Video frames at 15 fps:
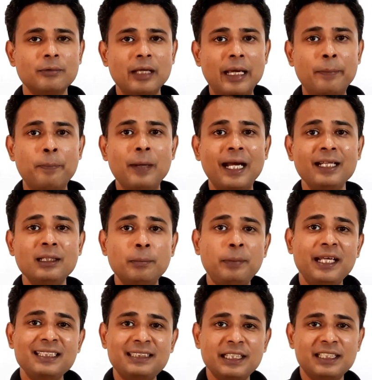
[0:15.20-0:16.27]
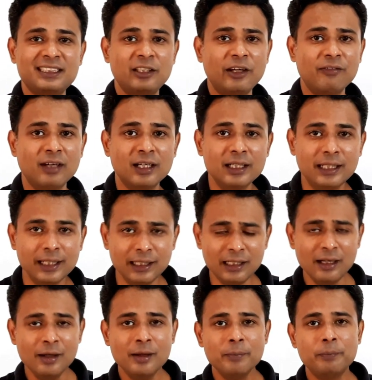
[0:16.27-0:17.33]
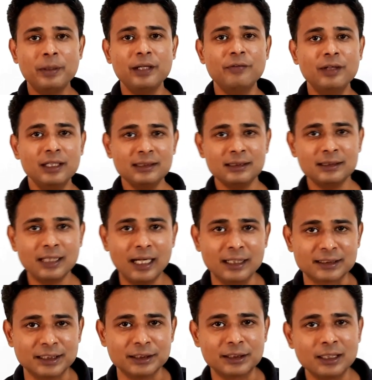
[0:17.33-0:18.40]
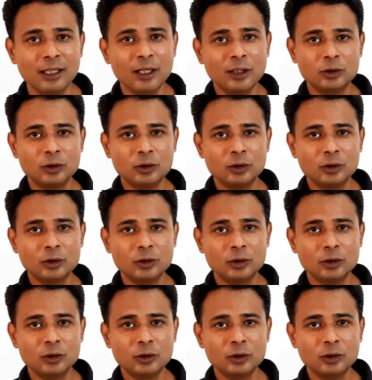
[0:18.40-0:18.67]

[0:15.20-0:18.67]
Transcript: apply the basics you have learnt in previous classes.